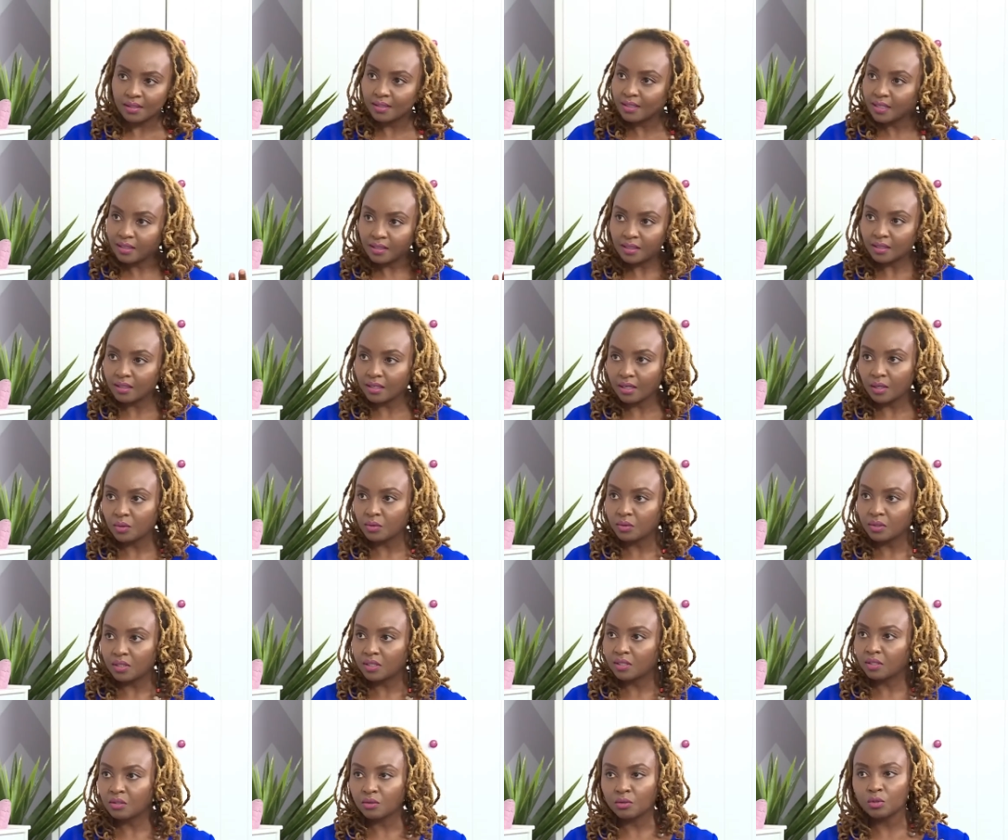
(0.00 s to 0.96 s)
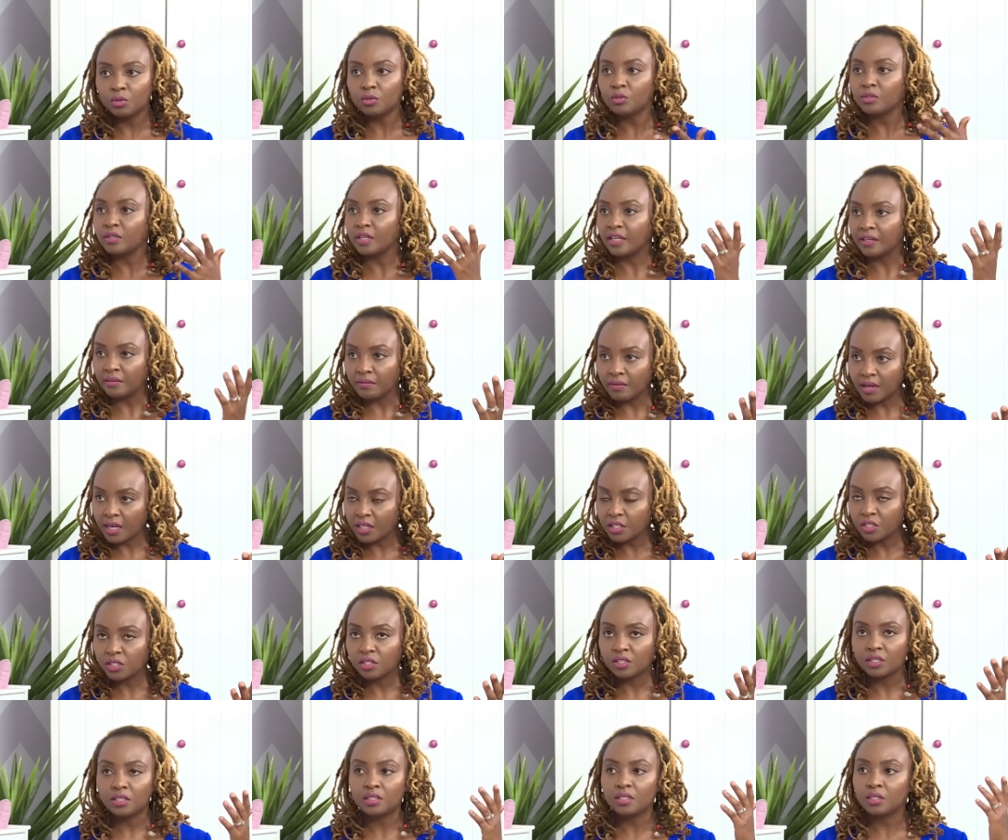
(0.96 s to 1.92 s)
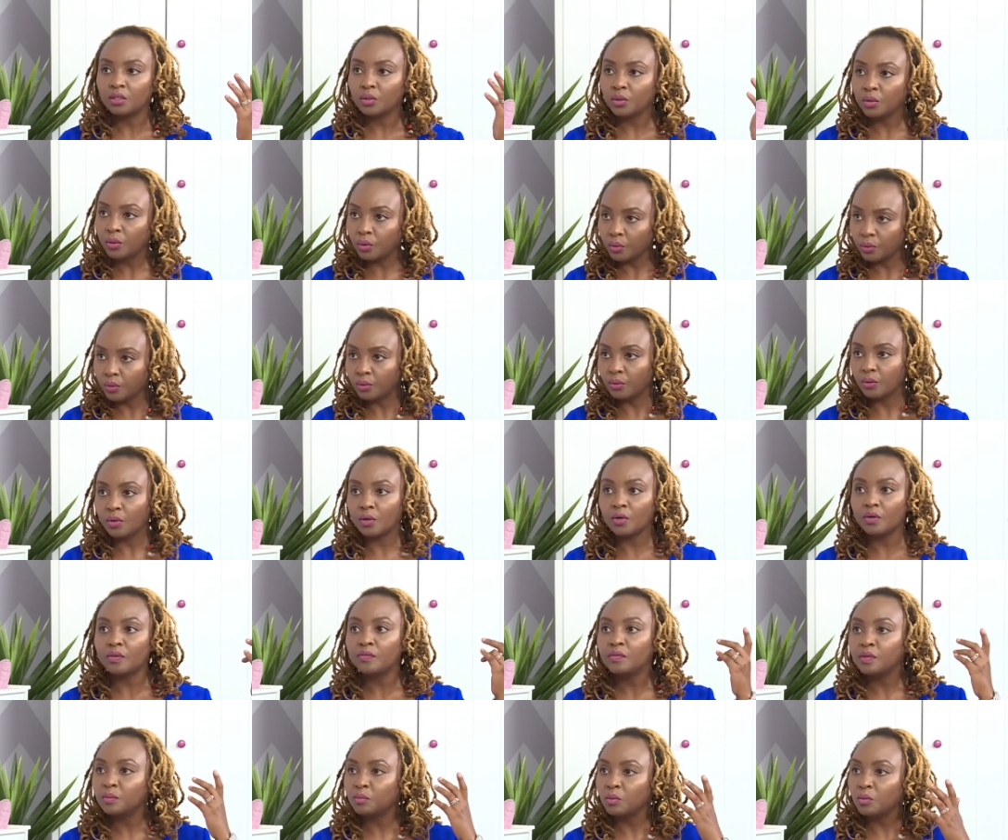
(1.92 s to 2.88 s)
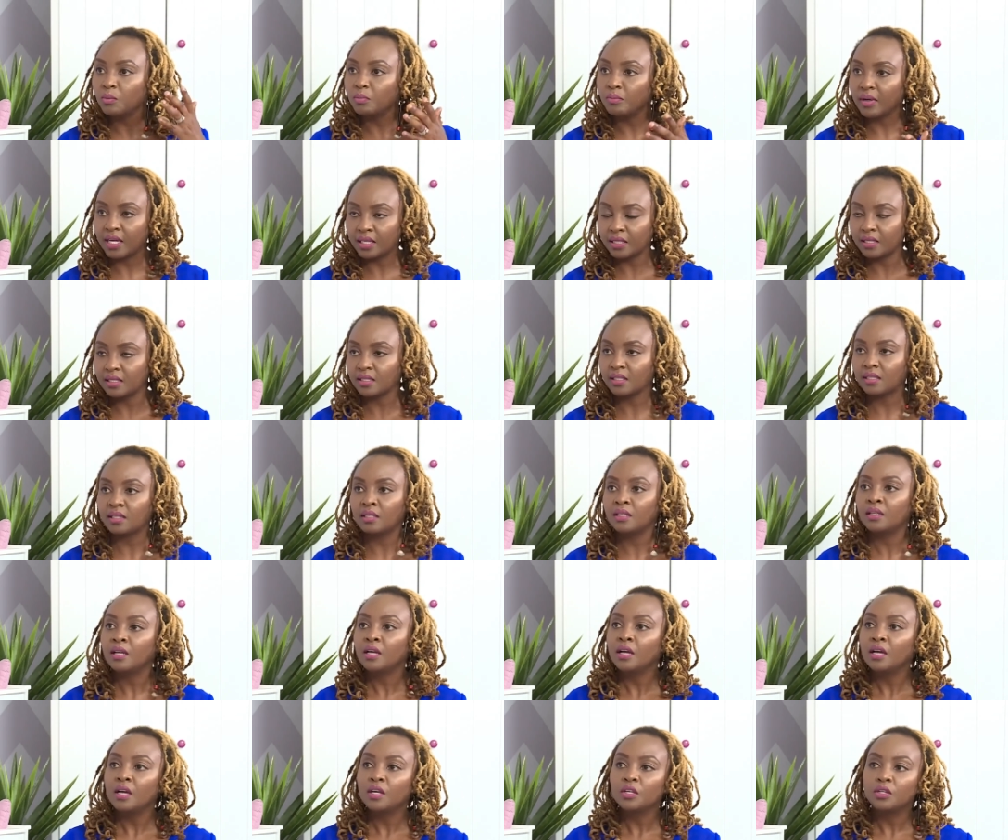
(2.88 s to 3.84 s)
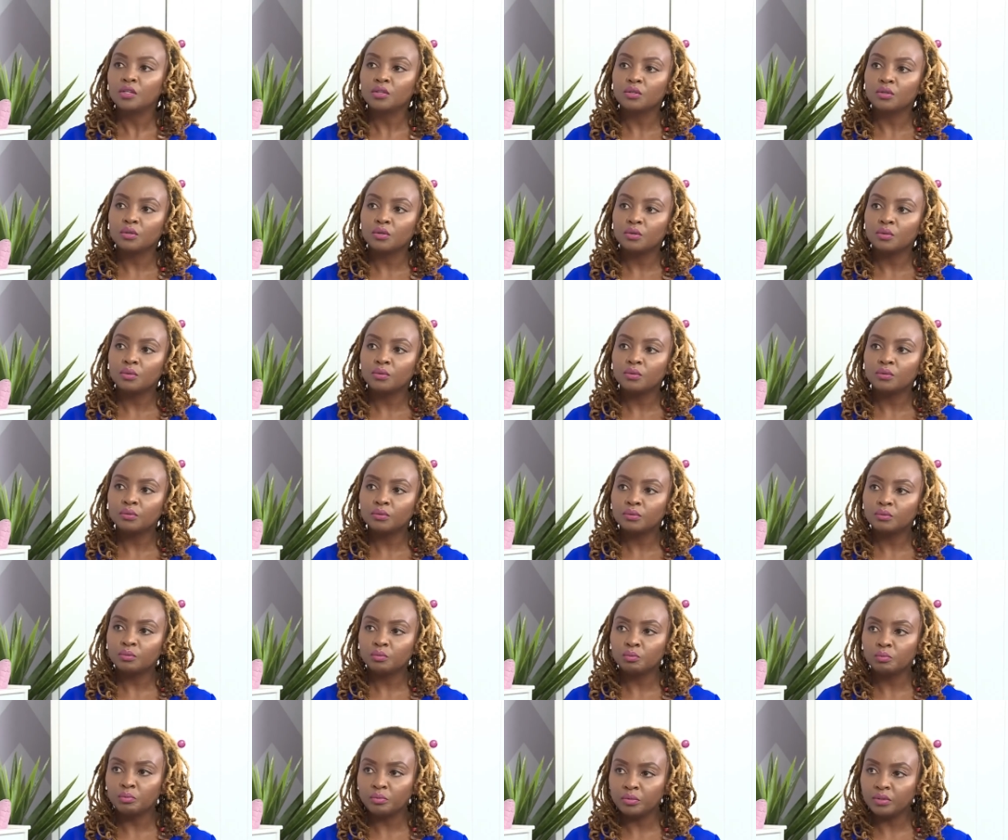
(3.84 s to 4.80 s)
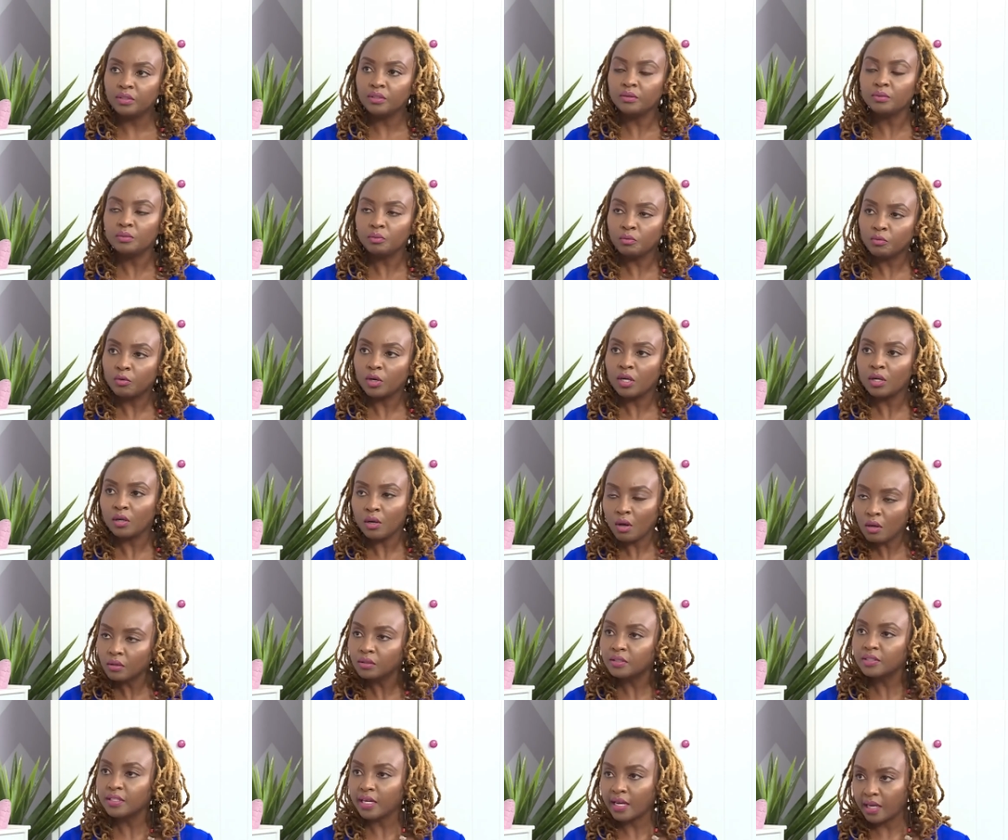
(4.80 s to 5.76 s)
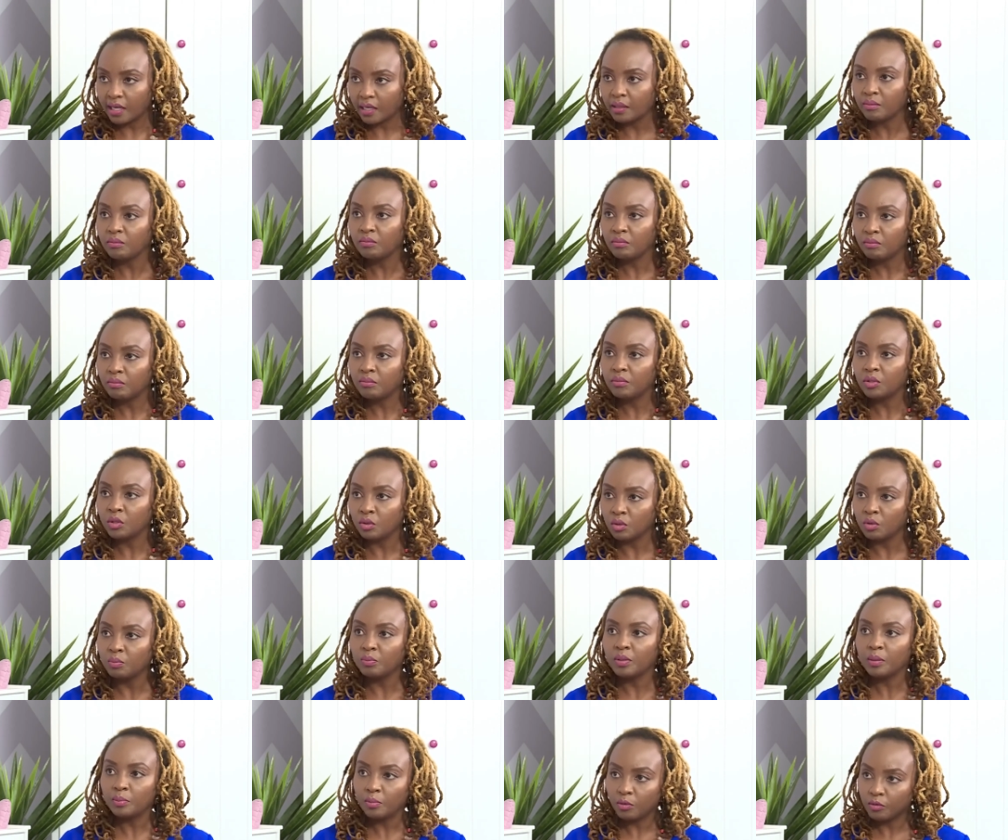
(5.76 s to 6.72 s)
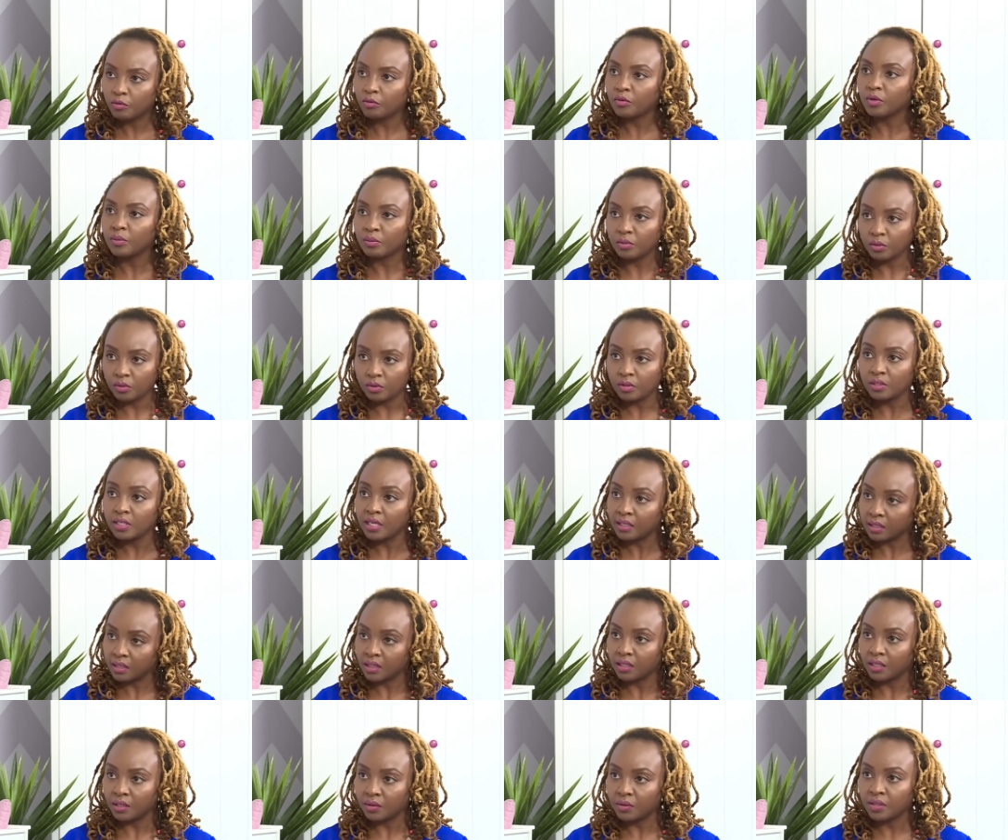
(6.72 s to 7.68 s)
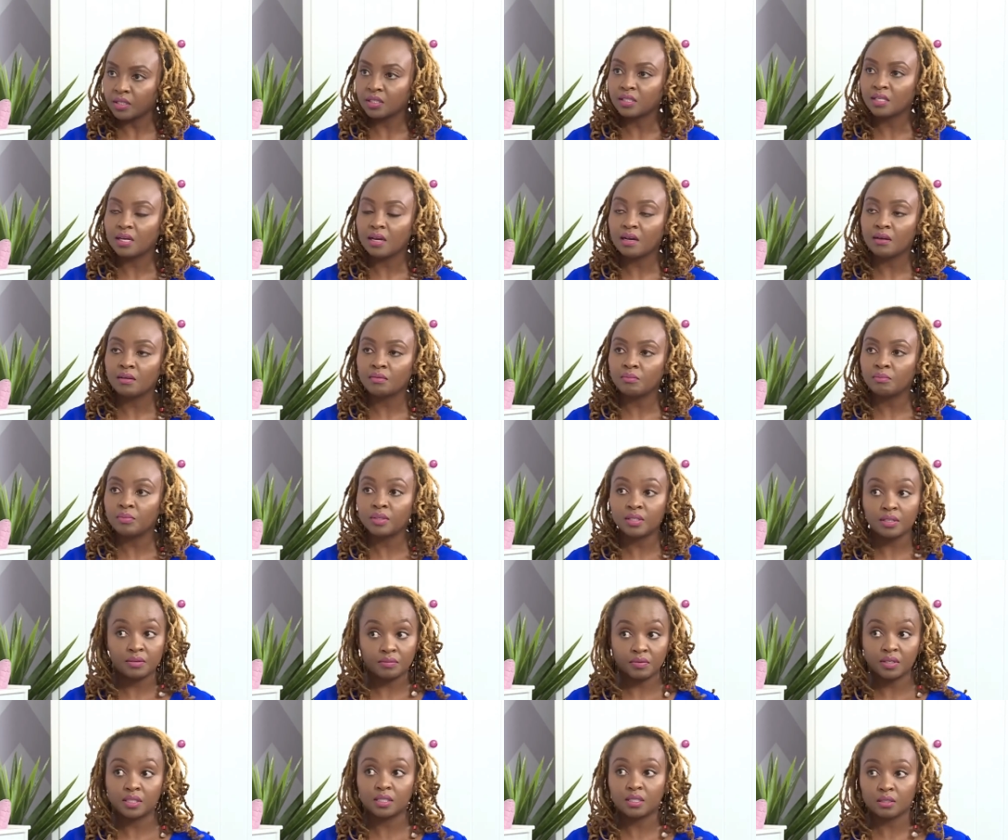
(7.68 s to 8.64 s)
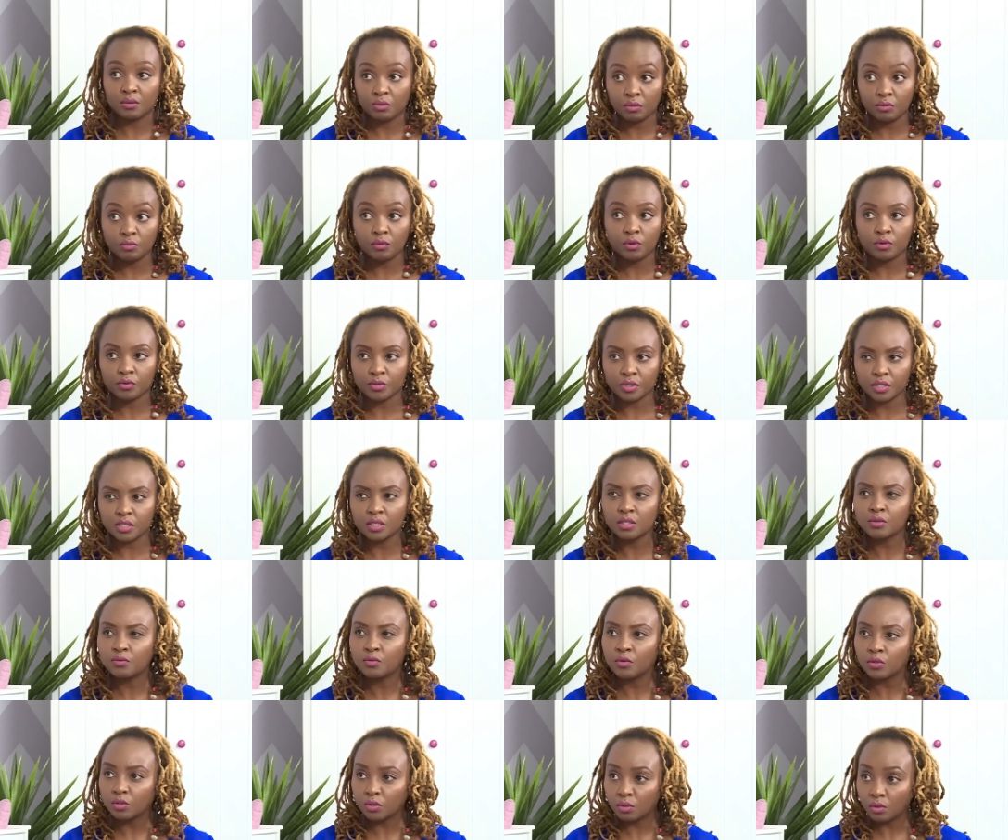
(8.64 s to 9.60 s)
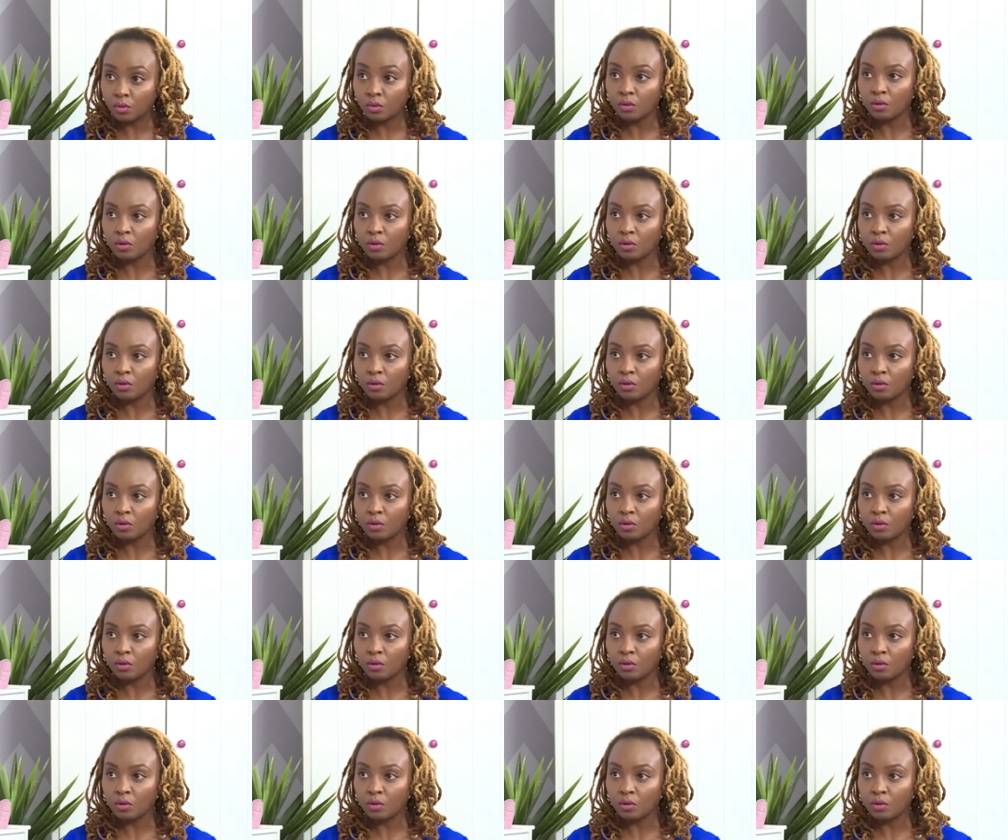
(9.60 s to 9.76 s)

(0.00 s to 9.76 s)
certain counties, you go to Naivasha, Nakuru, or even Mombasa, you know, for a long time, you know, people from those certain areas have been affected with fluorosis for so